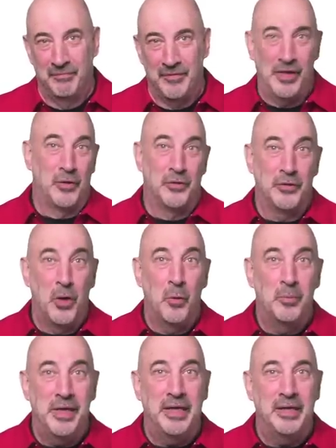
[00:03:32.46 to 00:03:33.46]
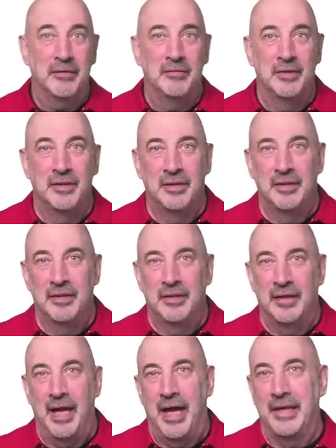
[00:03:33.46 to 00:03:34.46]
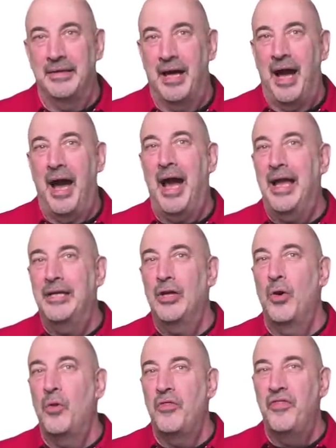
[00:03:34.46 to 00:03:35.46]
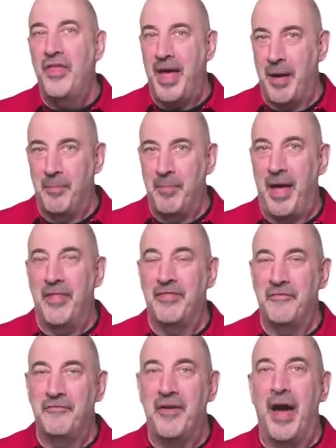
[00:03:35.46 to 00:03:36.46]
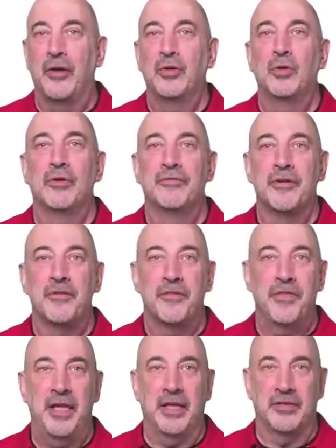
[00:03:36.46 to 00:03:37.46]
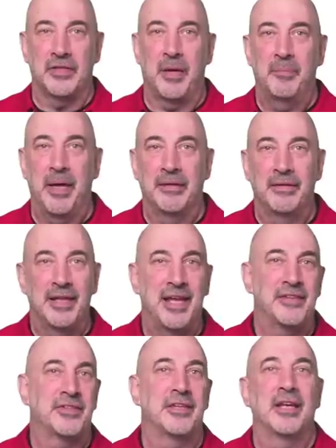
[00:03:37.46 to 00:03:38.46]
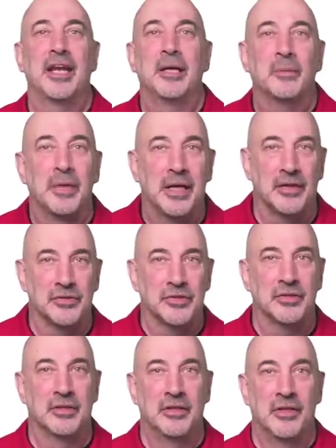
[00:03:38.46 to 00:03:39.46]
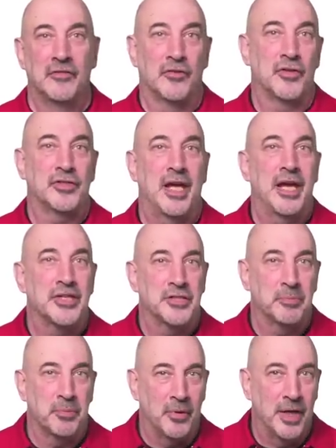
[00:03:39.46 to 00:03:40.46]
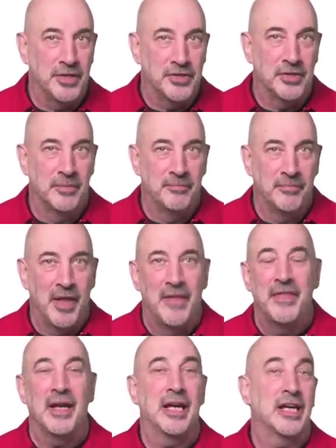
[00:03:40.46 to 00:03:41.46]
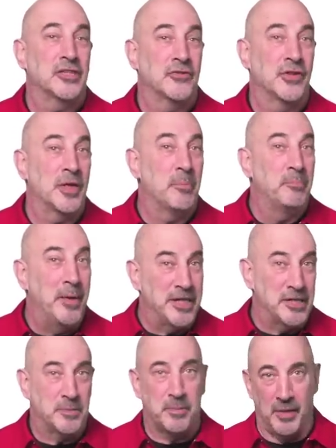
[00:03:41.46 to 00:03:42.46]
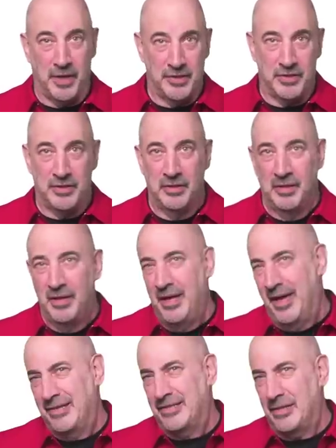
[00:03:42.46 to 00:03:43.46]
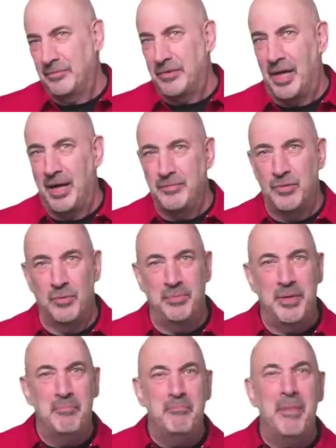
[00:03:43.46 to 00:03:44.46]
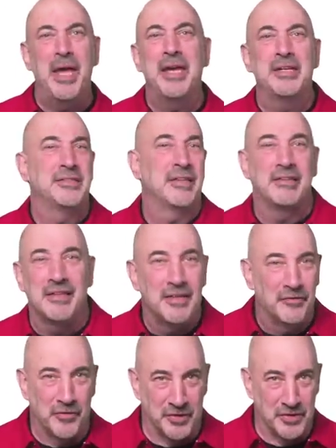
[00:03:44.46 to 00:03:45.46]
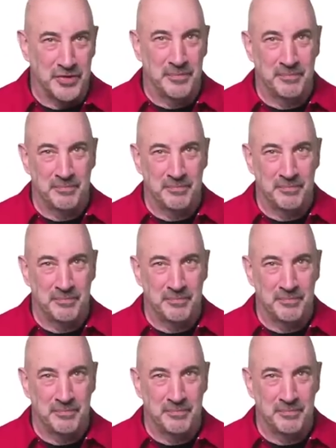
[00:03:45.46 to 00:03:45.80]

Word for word: They all know me, and I know them and the value of their things. I pay less than anyone else. First, I ask the price, then I ask for their best price. And sometimes you'd be amazed at the difference.